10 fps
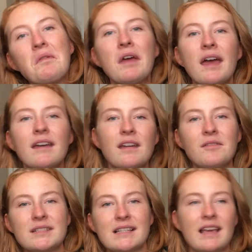
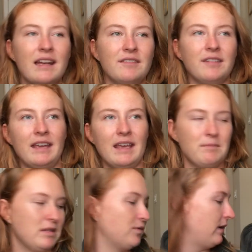it was kind of like
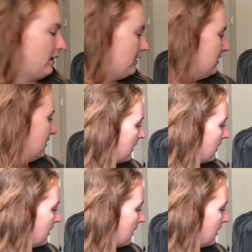in between.